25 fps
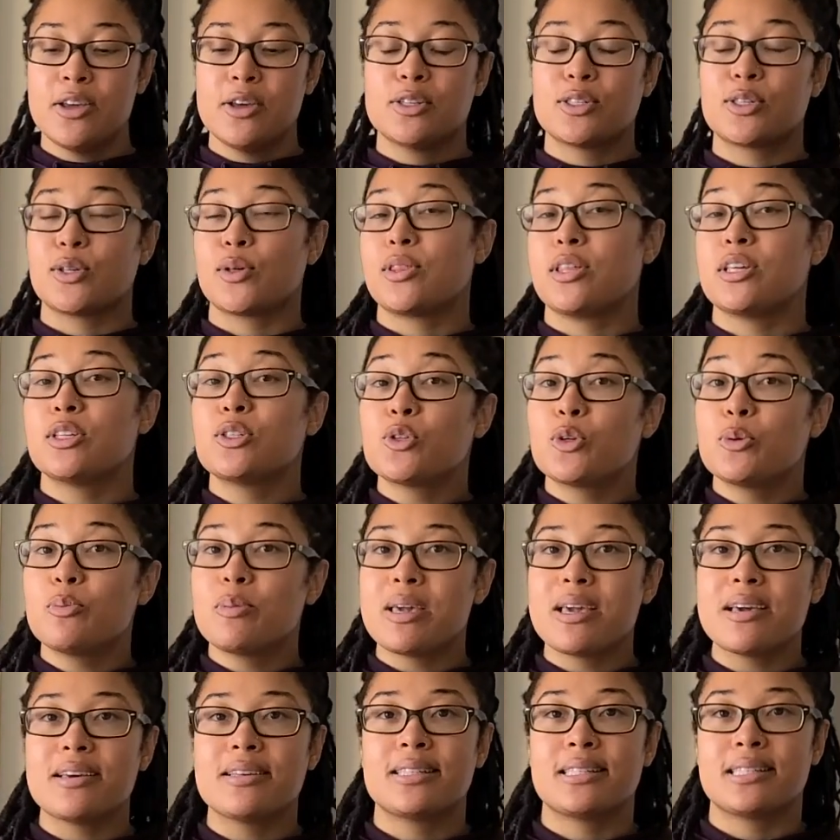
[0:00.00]
So this will
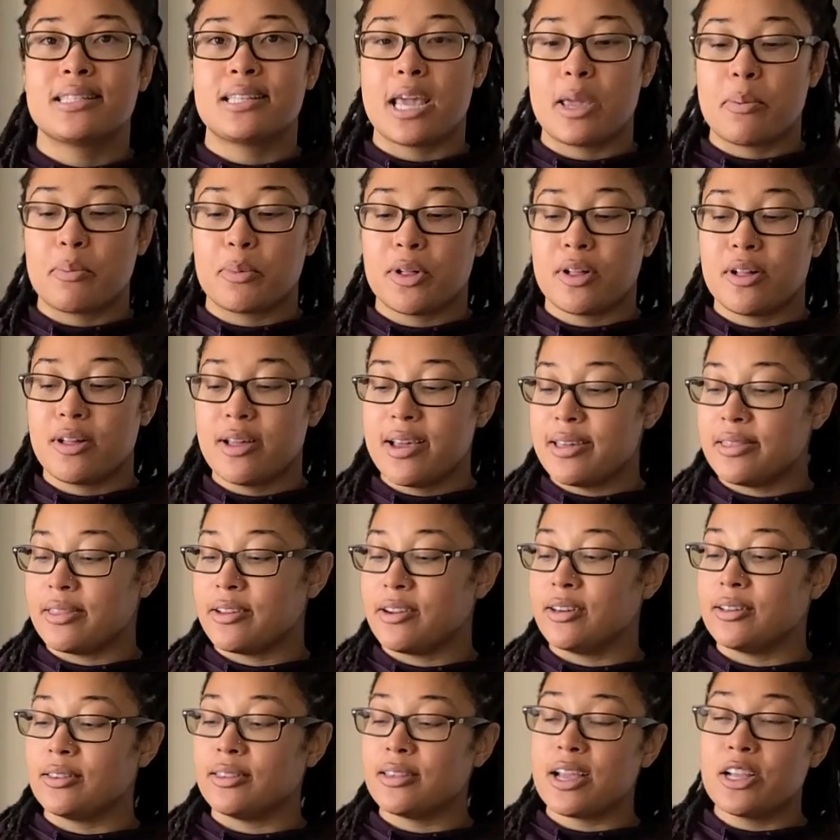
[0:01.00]
be a staple in
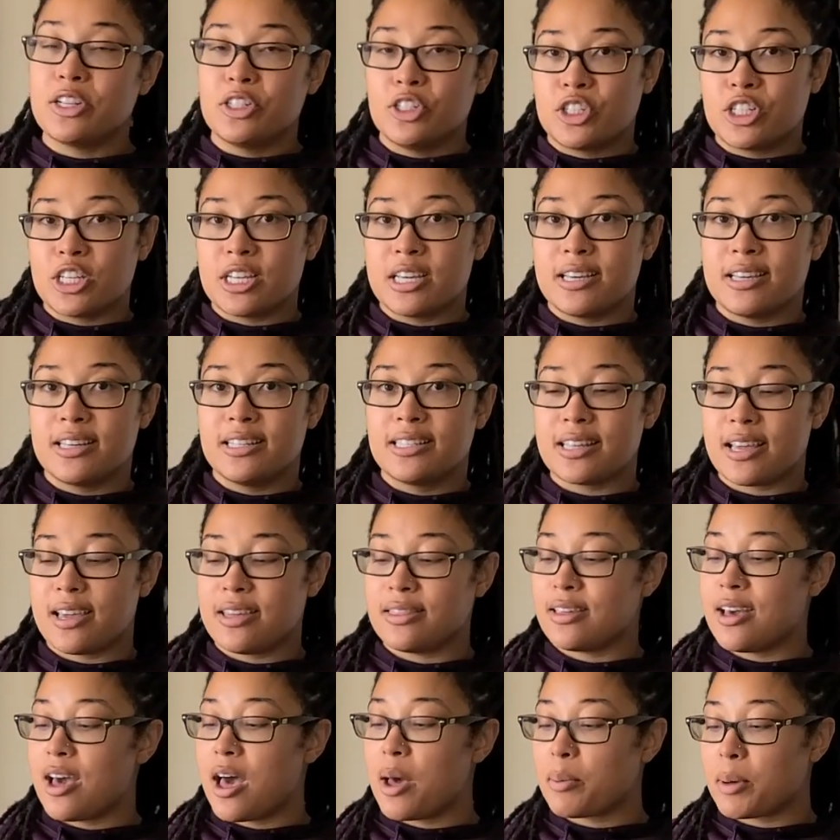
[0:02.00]
their lunches
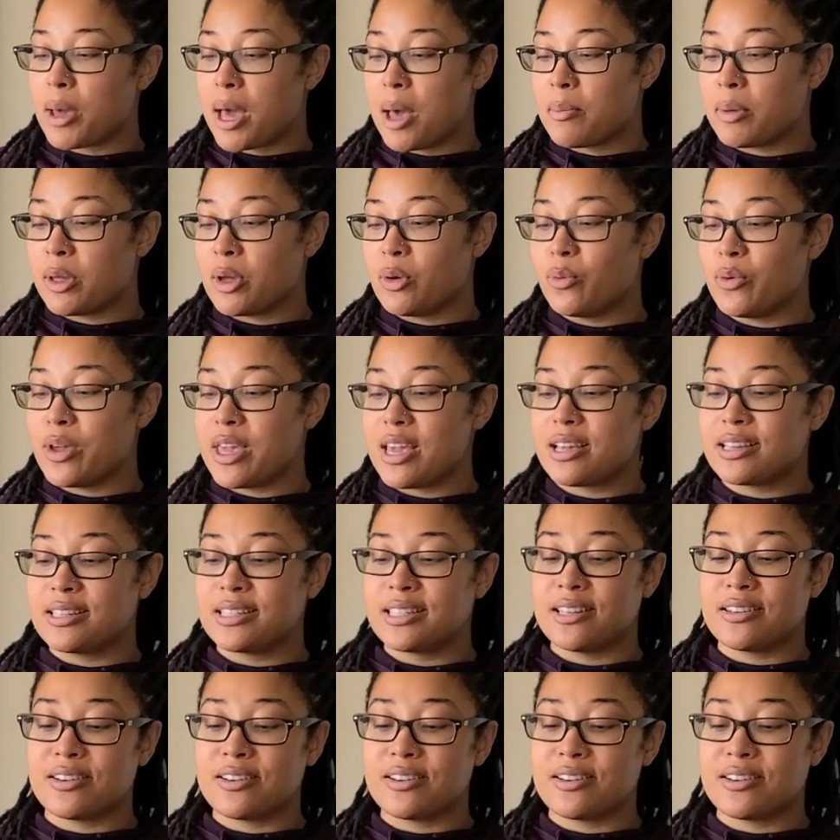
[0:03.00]
in the upcoming weeks,